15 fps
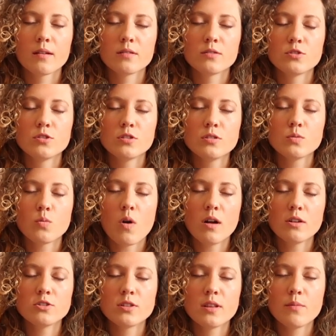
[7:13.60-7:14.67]
Just
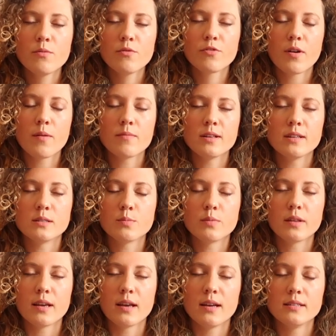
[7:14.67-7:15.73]
watch them from this
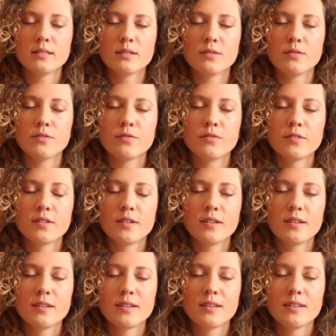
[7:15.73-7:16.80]
place of
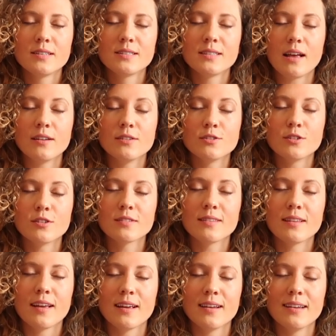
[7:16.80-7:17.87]
centered
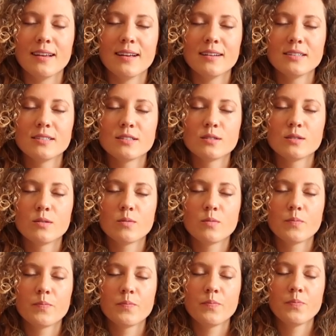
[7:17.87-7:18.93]
lightness.
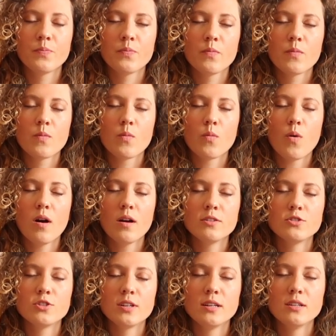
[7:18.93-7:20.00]

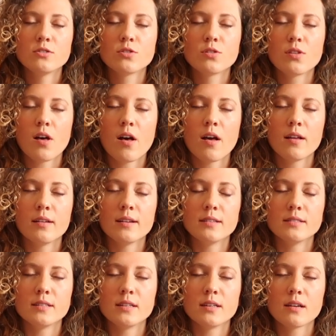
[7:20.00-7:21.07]
Watch each thought
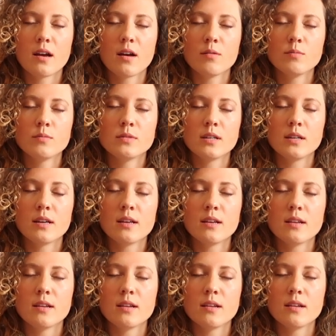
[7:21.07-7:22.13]
as it comes
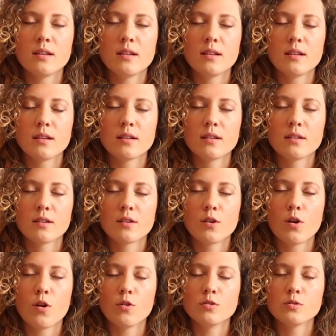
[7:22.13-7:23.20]
in,
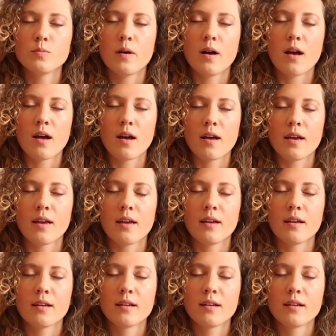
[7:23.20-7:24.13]
goes by,